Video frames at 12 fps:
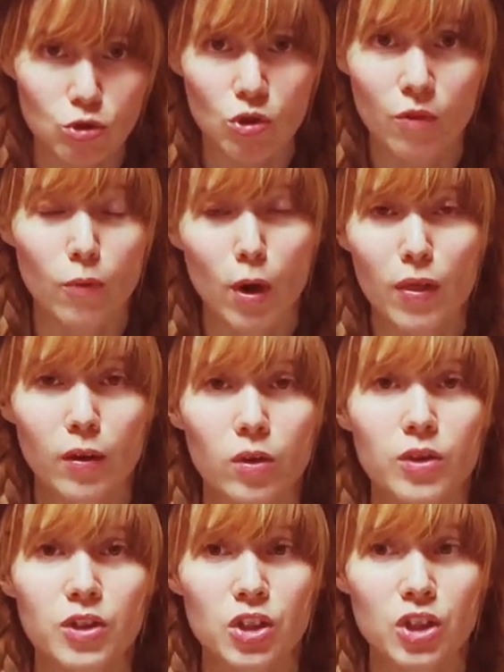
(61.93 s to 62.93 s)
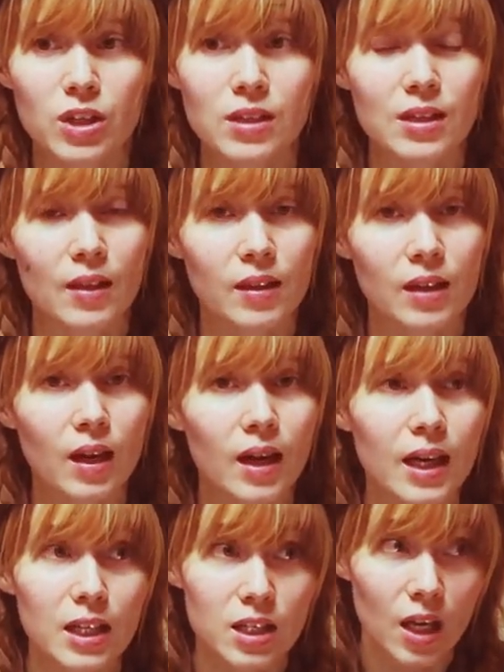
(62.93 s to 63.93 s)
strong weather conditions that the
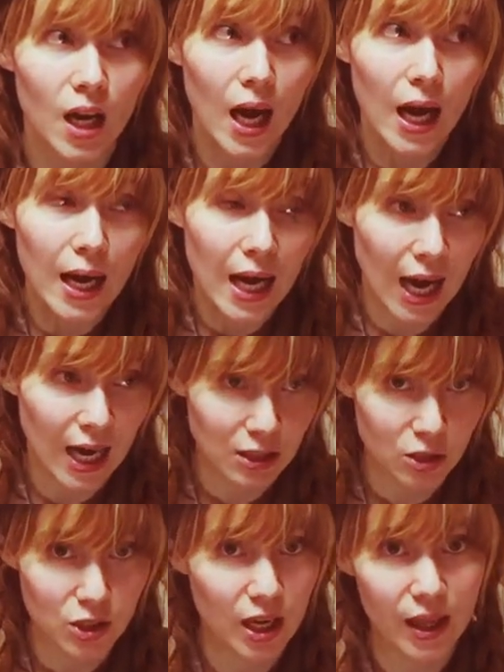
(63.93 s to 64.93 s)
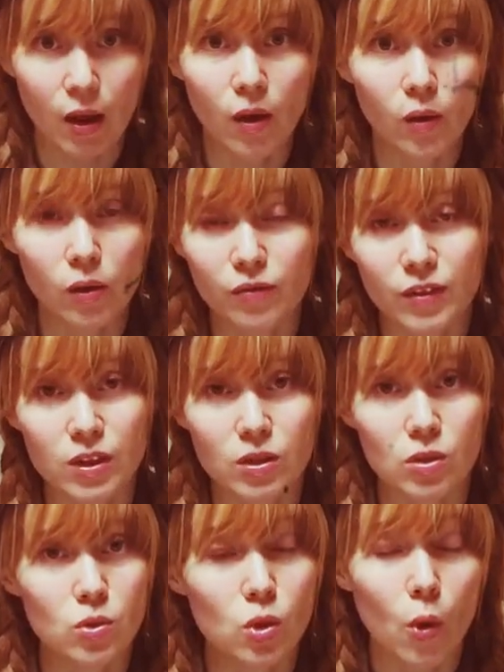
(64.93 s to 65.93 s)
guide had to tell all of us
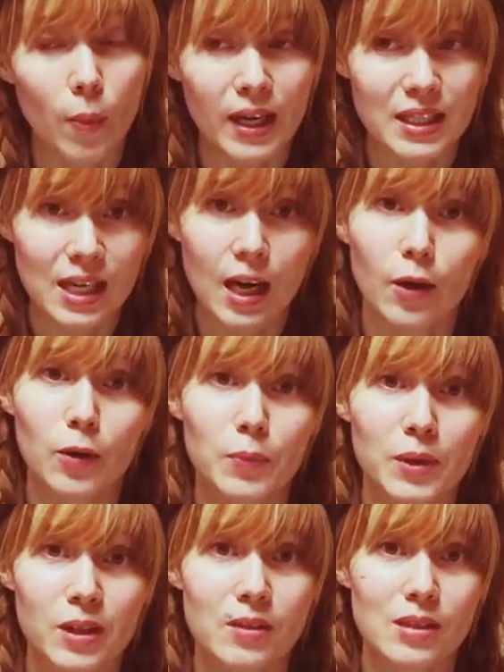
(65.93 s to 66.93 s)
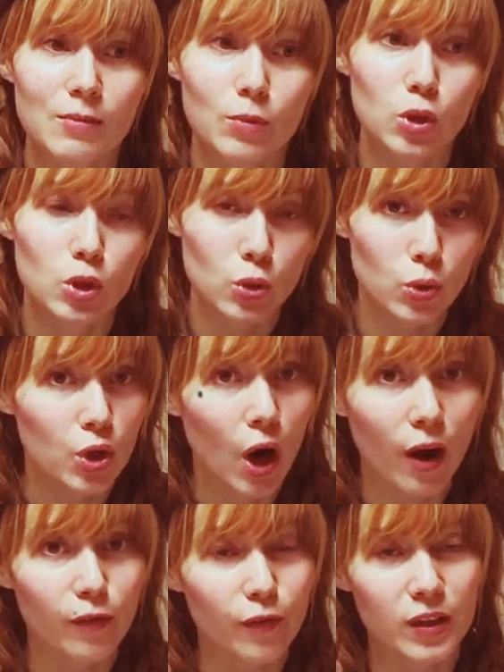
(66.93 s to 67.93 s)
to go back down because it was too
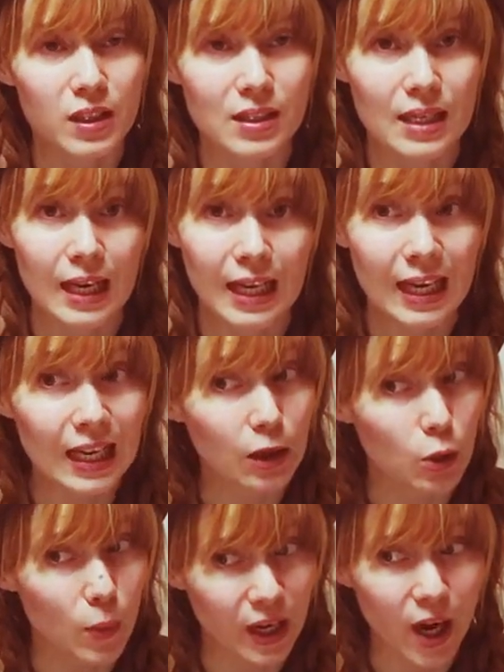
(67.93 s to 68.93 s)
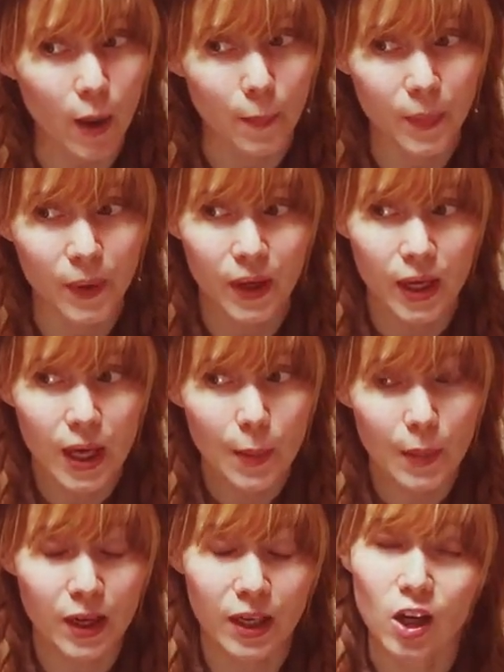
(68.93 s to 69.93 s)
tough. And he said, I can get you back up,
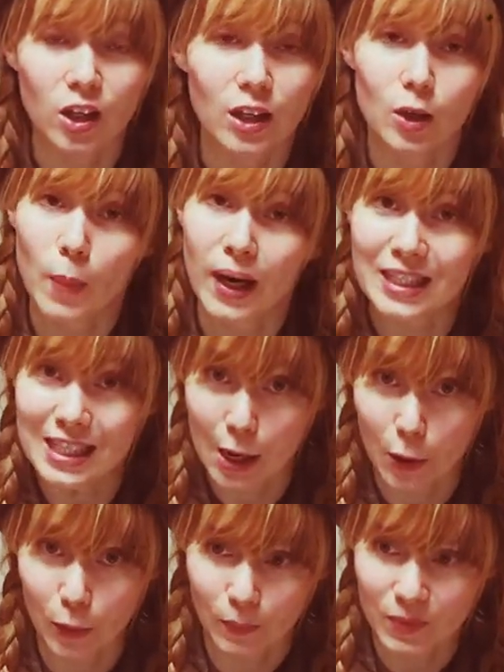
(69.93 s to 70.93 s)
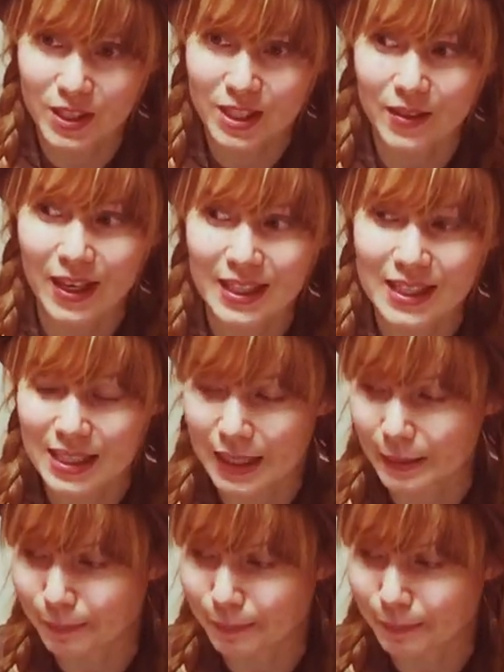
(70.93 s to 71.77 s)
but I can't get you back down. So that's